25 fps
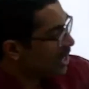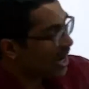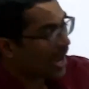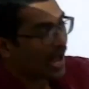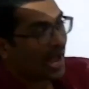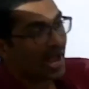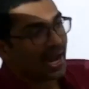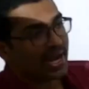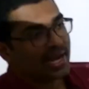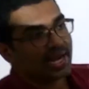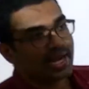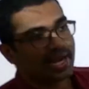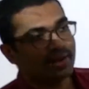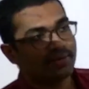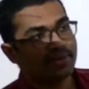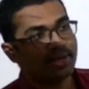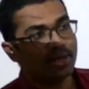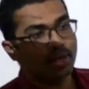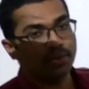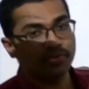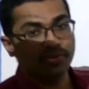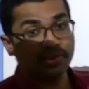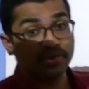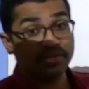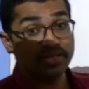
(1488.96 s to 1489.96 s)
high level
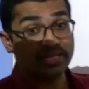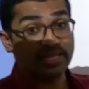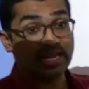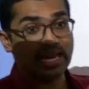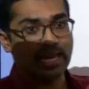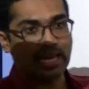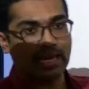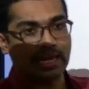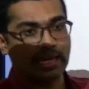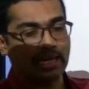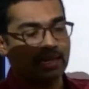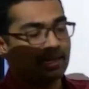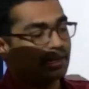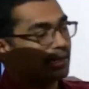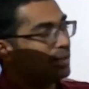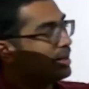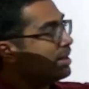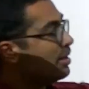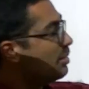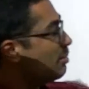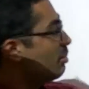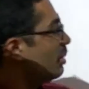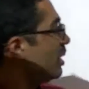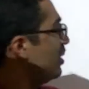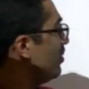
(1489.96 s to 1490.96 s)
of skill,
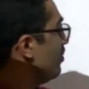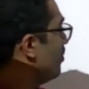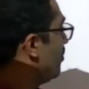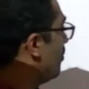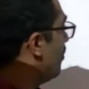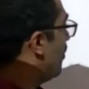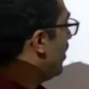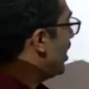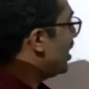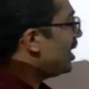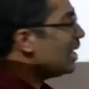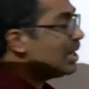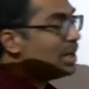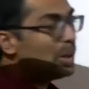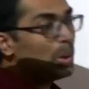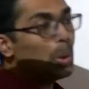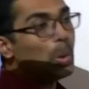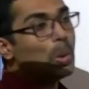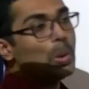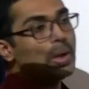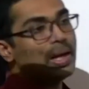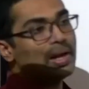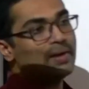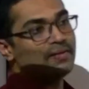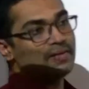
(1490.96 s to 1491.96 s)
but very low
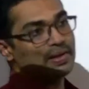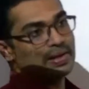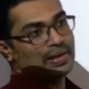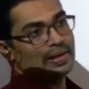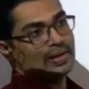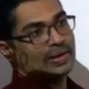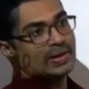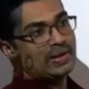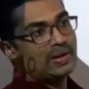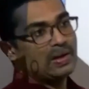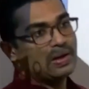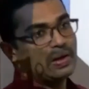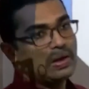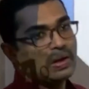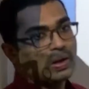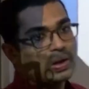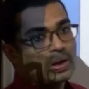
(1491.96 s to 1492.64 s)
level